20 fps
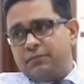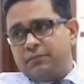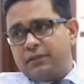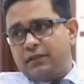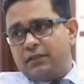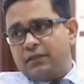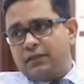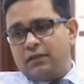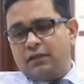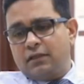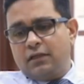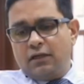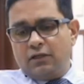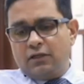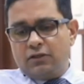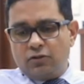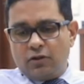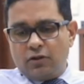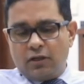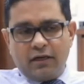media,
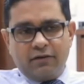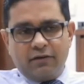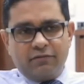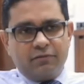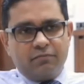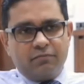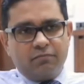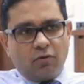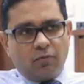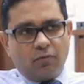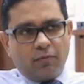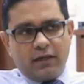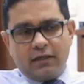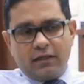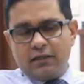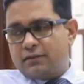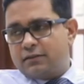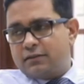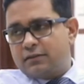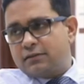you are having
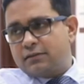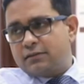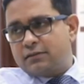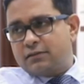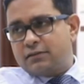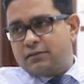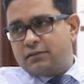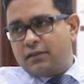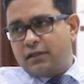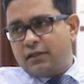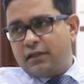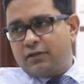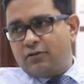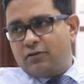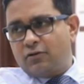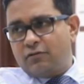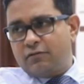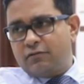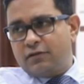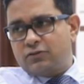mobiles, right?
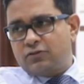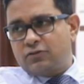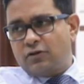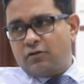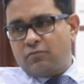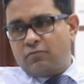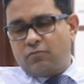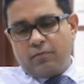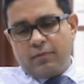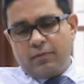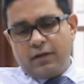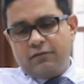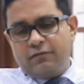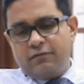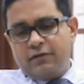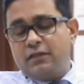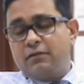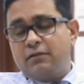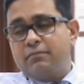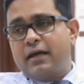Always you are on mobile,
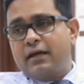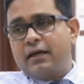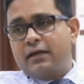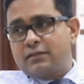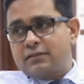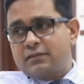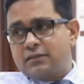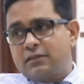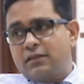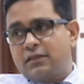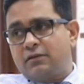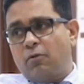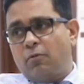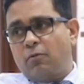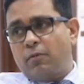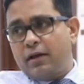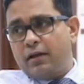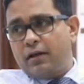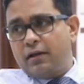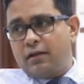whether bank is in the
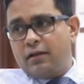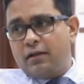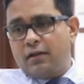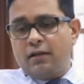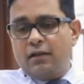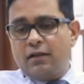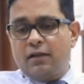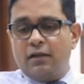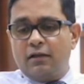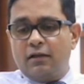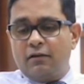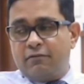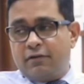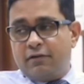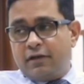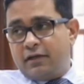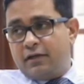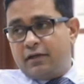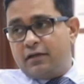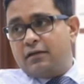mobile.
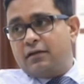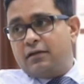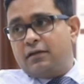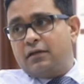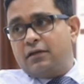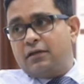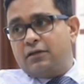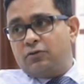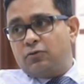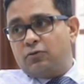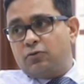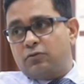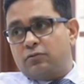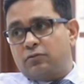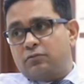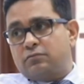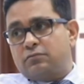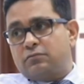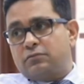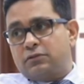When you
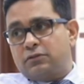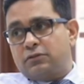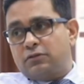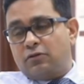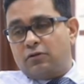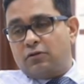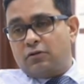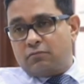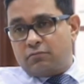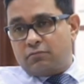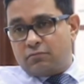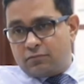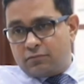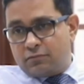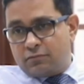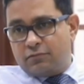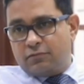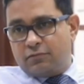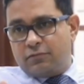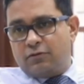
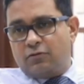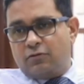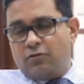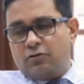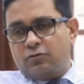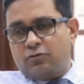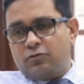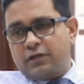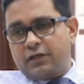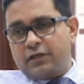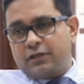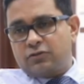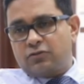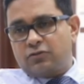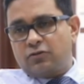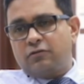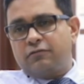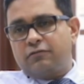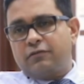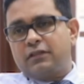go to a
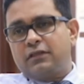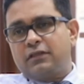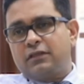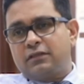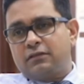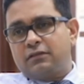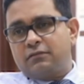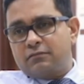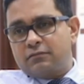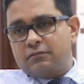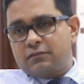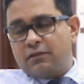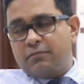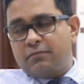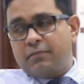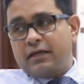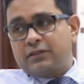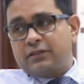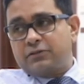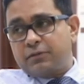restaurant, whether the
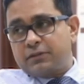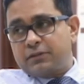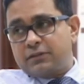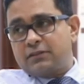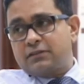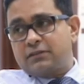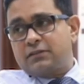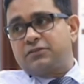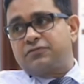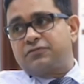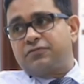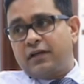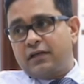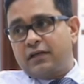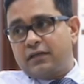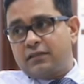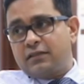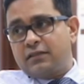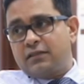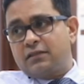bank's presence is
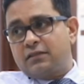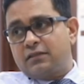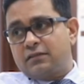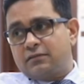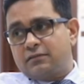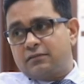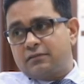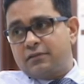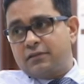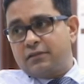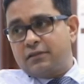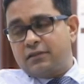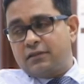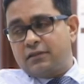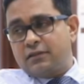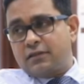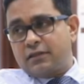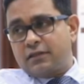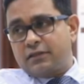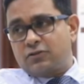felt in the
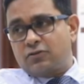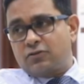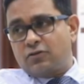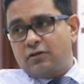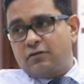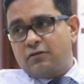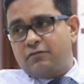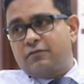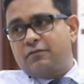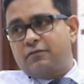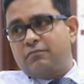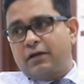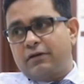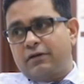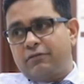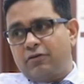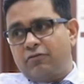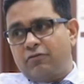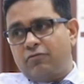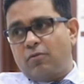restaurant
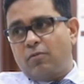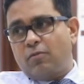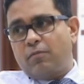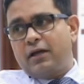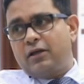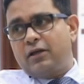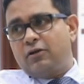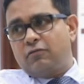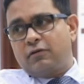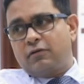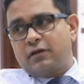by way of mobile or